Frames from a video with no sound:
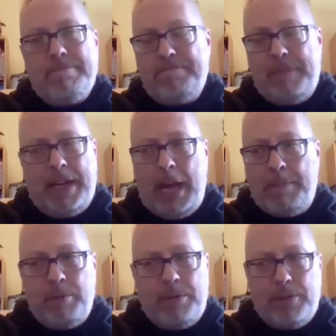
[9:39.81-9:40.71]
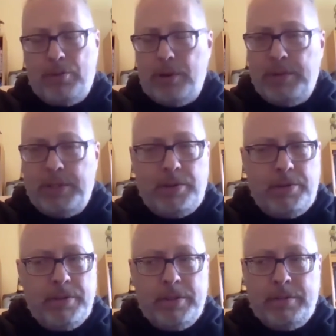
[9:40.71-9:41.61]
the story we
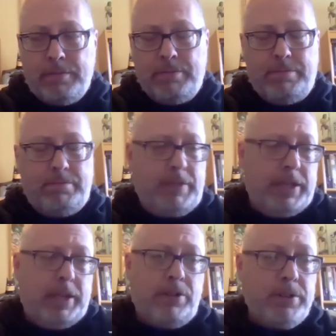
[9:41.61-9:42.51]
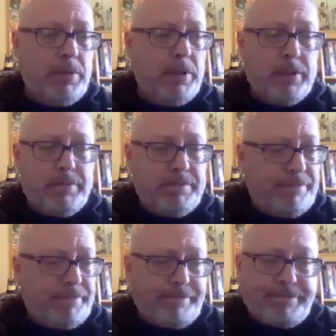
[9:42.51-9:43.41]
told. And I told him, look,
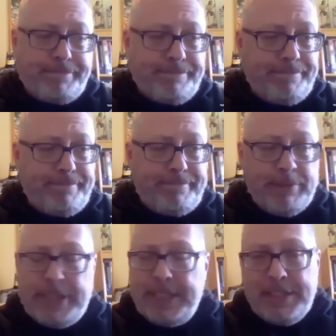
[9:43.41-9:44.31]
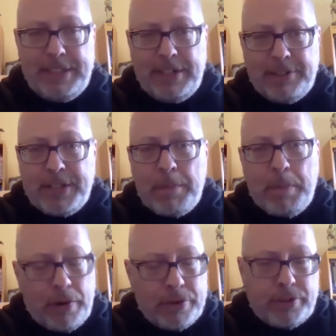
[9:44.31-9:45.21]
we didn't, it's not
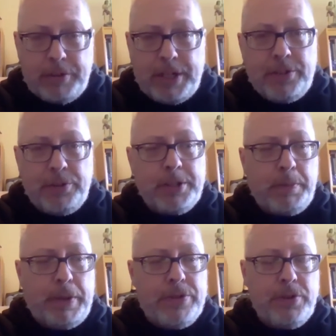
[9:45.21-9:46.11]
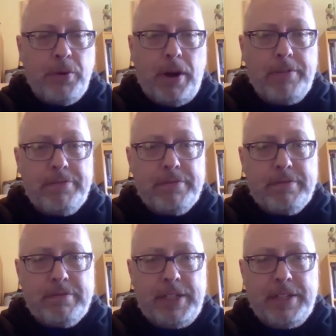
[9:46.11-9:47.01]
personal. We didn't do it to piss you off.
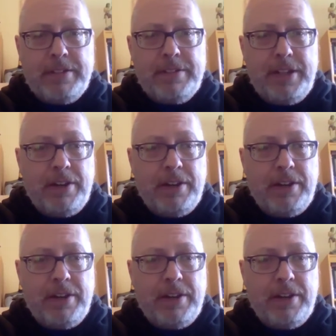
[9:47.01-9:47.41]
We didn't,